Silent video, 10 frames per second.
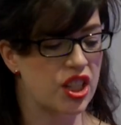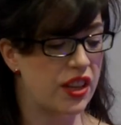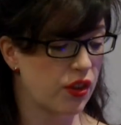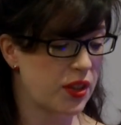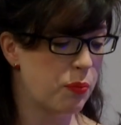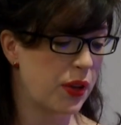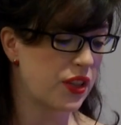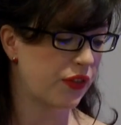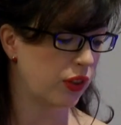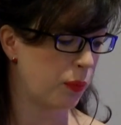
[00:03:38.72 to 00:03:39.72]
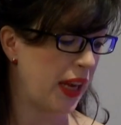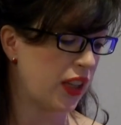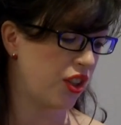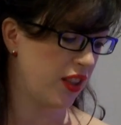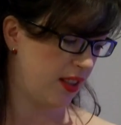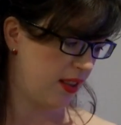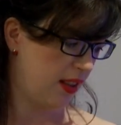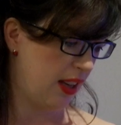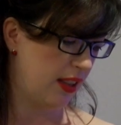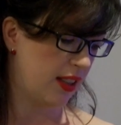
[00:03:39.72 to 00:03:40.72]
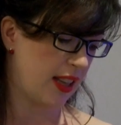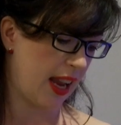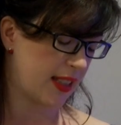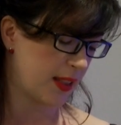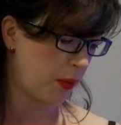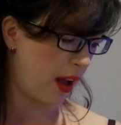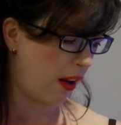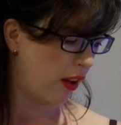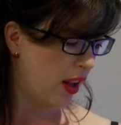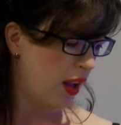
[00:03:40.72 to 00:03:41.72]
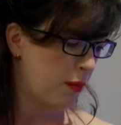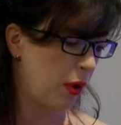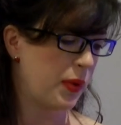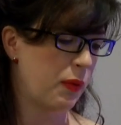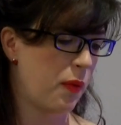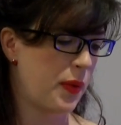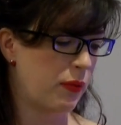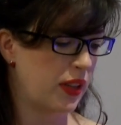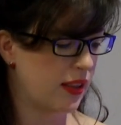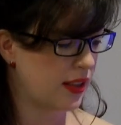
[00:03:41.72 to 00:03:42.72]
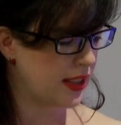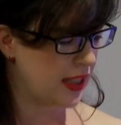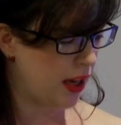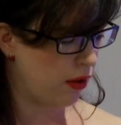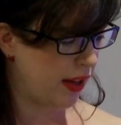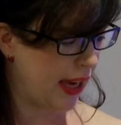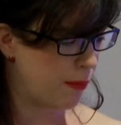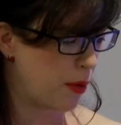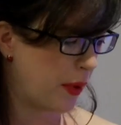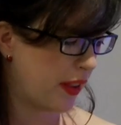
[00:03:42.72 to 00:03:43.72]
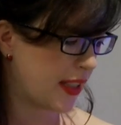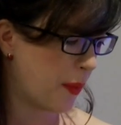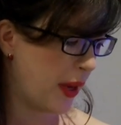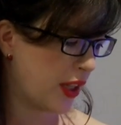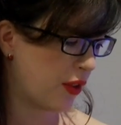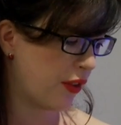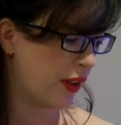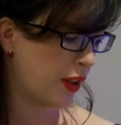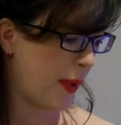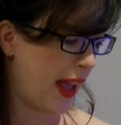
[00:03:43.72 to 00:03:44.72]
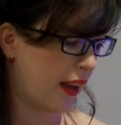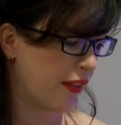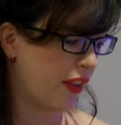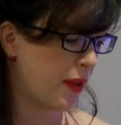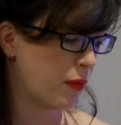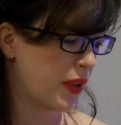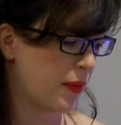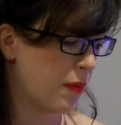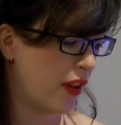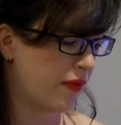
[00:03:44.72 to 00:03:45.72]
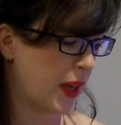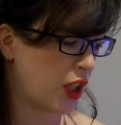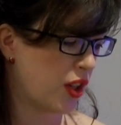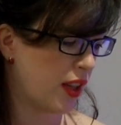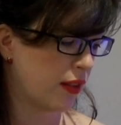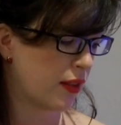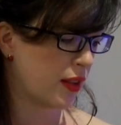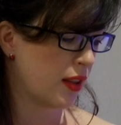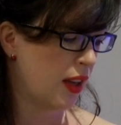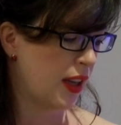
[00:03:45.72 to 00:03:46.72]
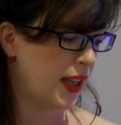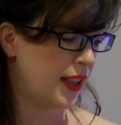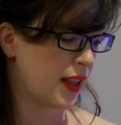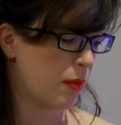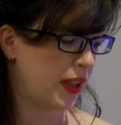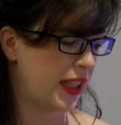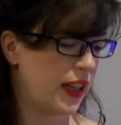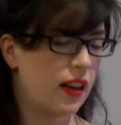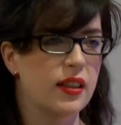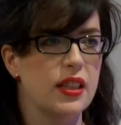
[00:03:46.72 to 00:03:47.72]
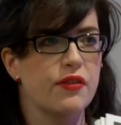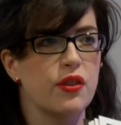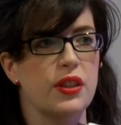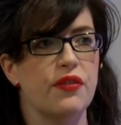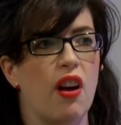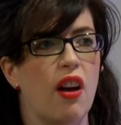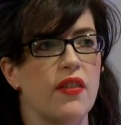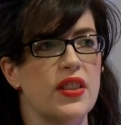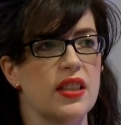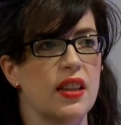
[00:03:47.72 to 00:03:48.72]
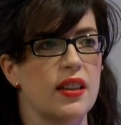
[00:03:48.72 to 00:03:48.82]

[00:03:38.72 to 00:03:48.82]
you've got some beautiful pictures in the text as well. Probably won't be able to see it on camera, but there's a picture at the back of him of Mick Shields in Dublin in 1945, isn't there?